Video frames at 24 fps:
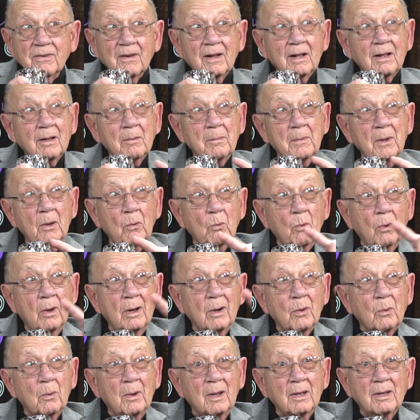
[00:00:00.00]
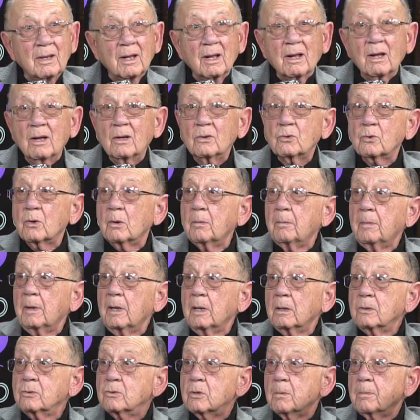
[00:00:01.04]
following me right around the country, me
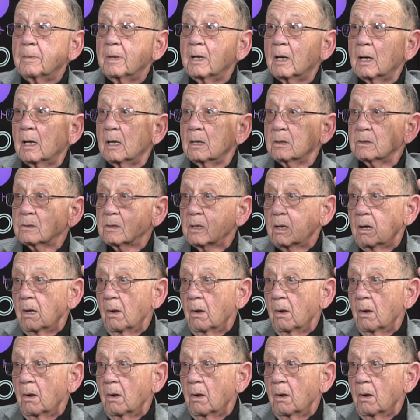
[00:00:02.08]
and Jimmy Kachi.